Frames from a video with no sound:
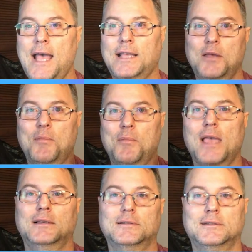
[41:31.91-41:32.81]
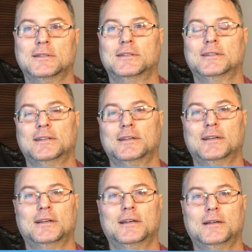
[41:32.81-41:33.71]
He didn't fall prey to it.
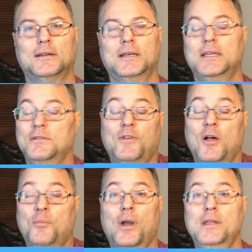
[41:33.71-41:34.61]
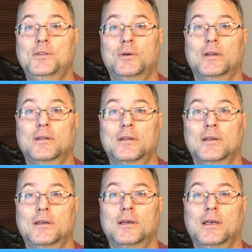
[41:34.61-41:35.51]
He didn't attack flesh and
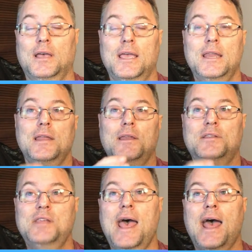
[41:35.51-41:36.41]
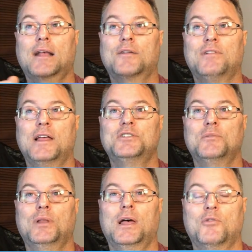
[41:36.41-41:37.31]
blood. Remember, look at look again what
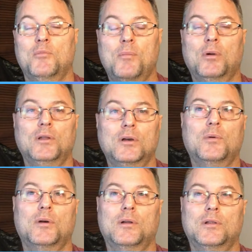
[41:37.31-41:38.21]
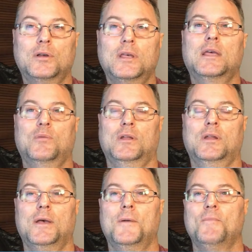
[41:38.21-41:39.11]
Ephesians 6
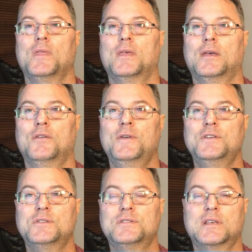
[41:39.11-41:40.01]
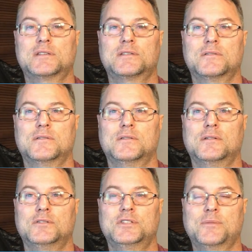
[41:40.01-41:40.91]
chapter uh, chapter 6
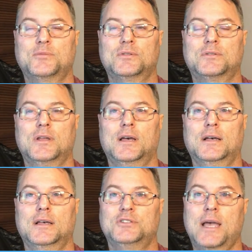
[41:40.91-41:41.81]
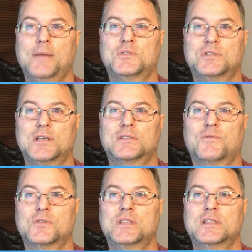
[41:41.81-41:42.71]
verse 10 says Finally, be strong in
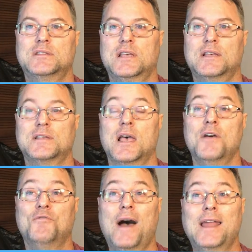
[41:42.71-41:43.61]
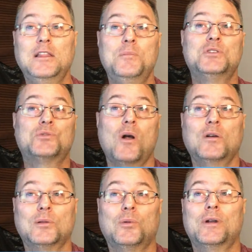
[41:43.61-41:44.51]
the Lord and his mighty power. Put on the
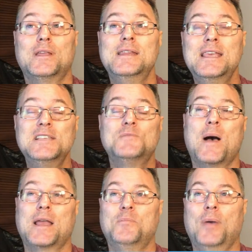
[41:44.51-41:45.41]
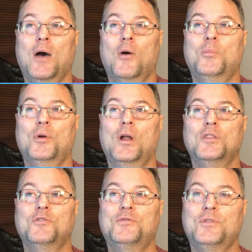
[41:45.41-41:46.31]
full armor of God so that you can take
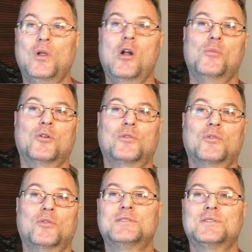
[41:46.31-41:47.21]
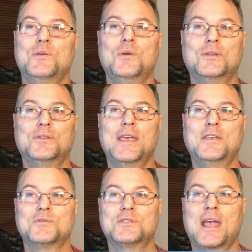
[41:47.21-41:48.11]
your stand against the
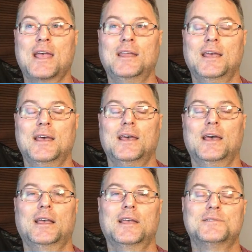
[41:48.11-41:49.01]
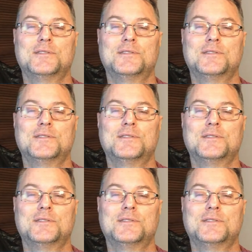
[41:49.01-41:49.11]
devil's schemes.